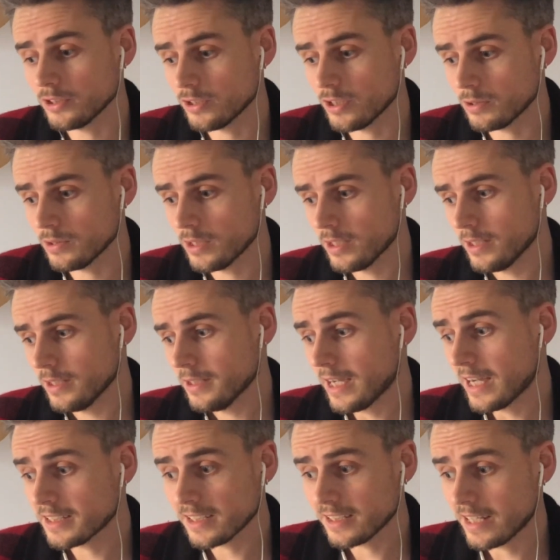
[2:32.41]
You know,
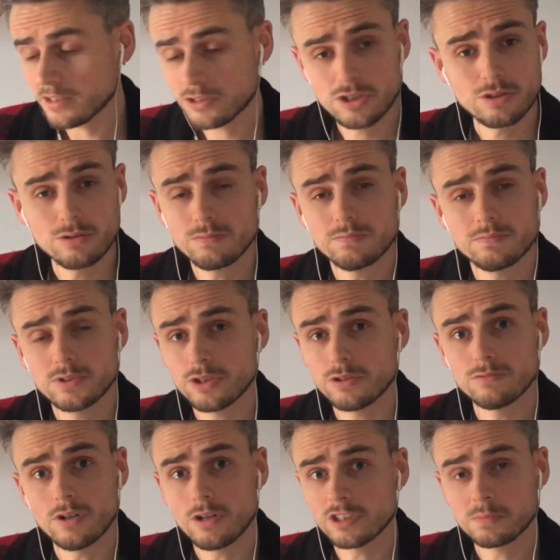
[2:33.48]
I didn't get two
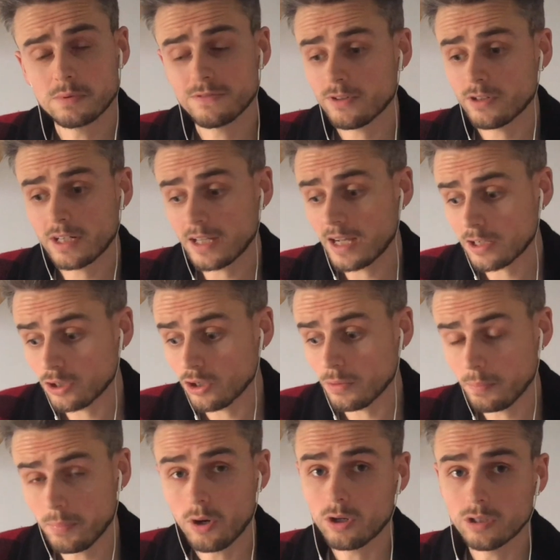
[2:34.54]
roles before I
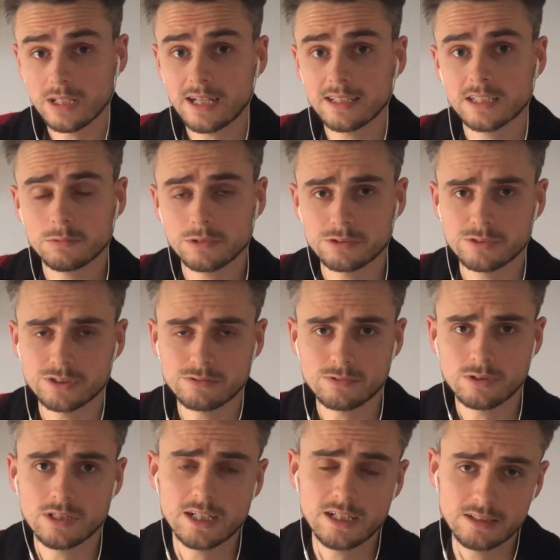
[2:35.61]
got Paul Langley, which was a
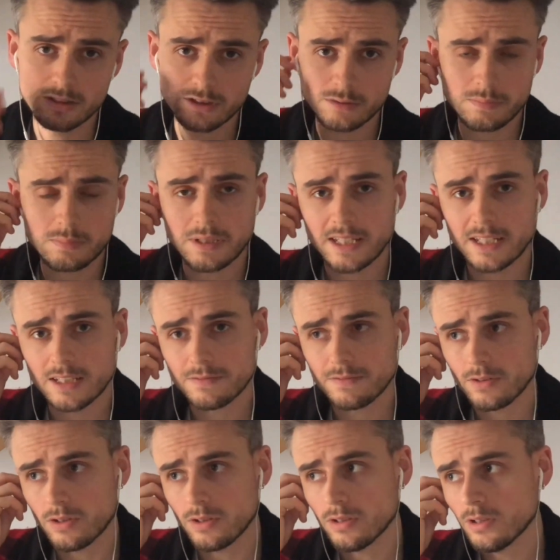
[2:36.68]
role I ended up playing
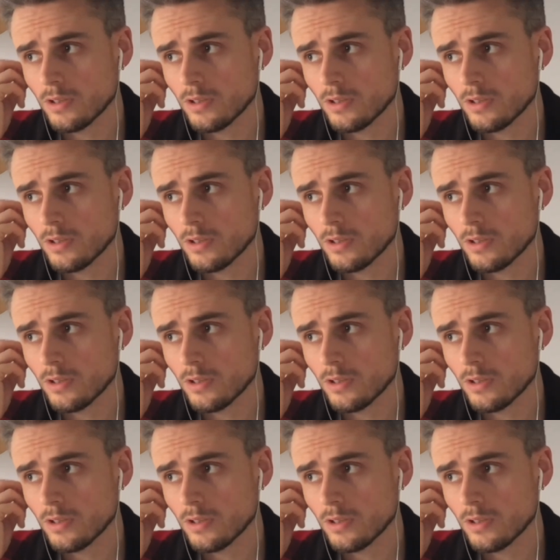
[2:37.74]
for